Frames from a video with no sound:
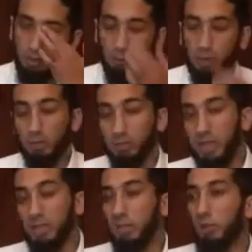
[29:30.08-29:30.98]
When our
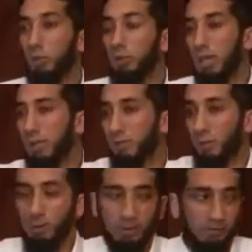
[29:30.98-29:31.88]
masajid only have
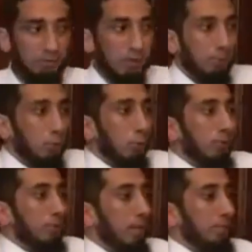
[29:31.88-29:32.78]
involvement from some group
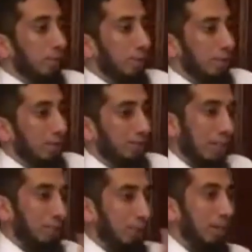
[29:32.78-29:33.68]
from the community,
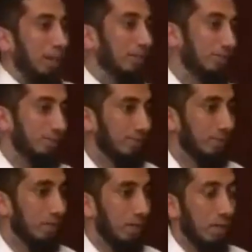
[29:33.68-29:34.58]
fights break out.
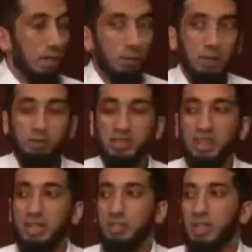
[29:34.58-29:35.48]
When the
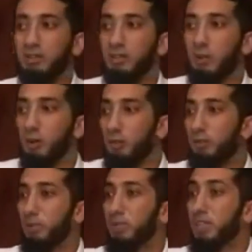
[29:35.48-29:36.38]
masajid have involvement
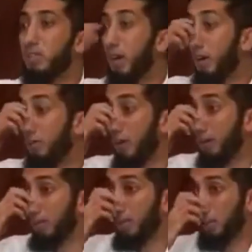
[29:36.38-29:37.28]
from the entire
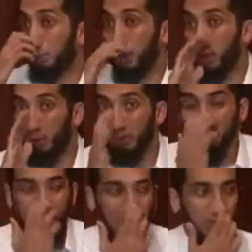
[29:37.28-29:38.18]
family, the
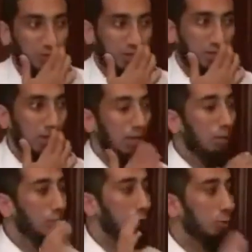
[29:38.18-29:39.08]
priorities stay straight.
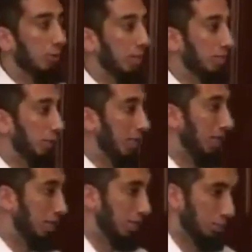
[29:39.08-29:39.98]
We do things for
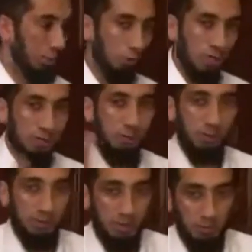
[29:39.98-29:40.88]
kids, we do things for
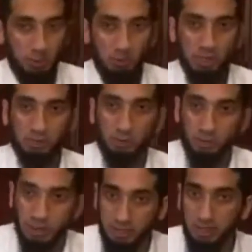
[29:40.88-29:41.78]
women, we do things for
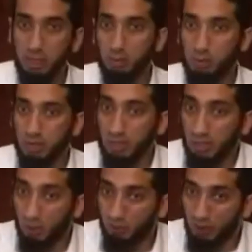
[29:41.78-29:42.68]
men, we take
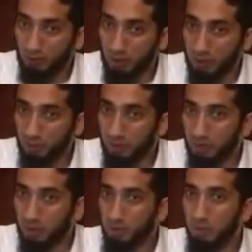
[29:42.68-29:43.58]
care of every element of
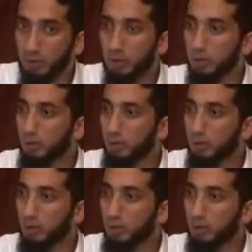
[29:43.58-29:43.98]
a community.